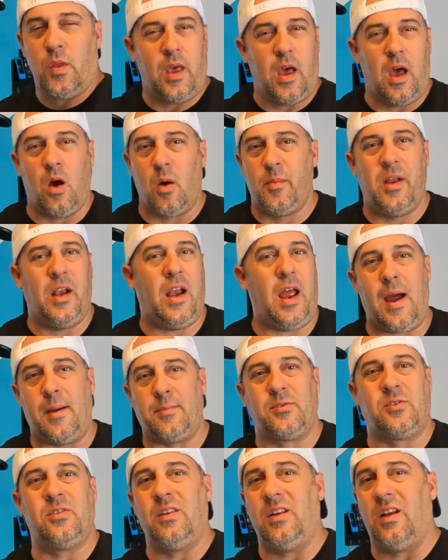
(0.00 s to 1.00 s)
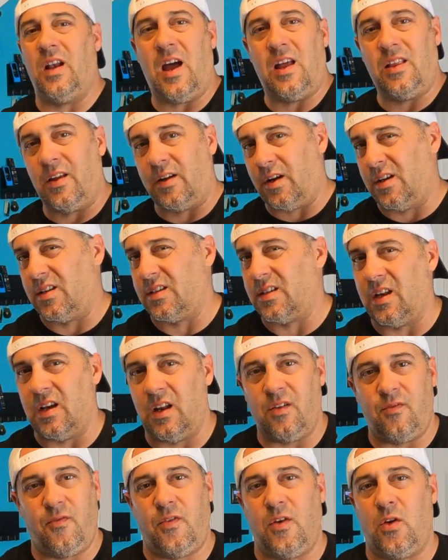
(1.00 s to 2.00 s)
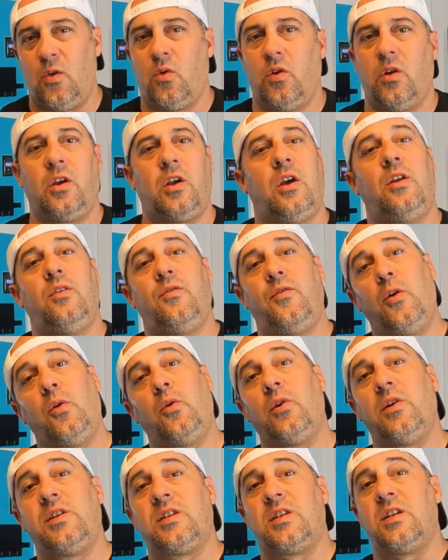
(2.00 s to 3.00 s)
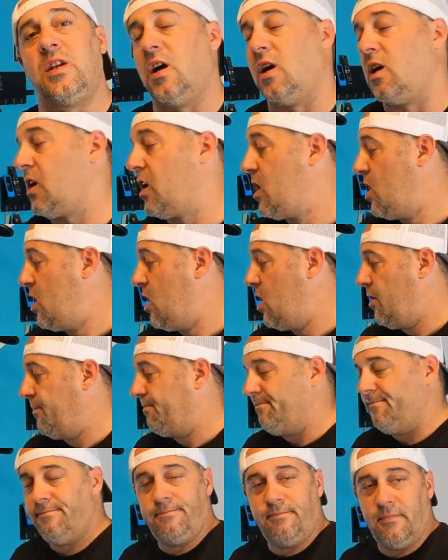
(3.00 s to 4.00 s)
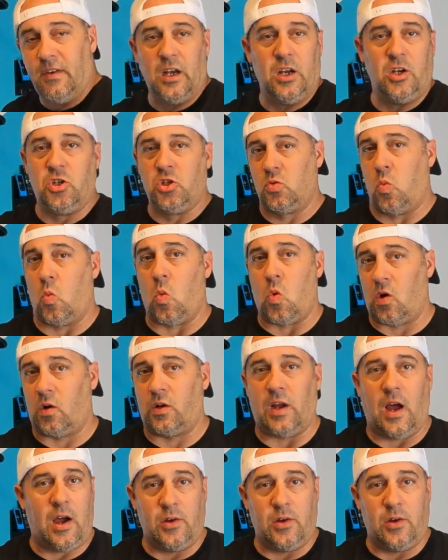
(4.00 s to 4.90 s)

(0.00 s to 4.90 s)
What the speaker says: With the helmet, absolutely not. Like I said, it fit really good, fit really snug, and it just worked.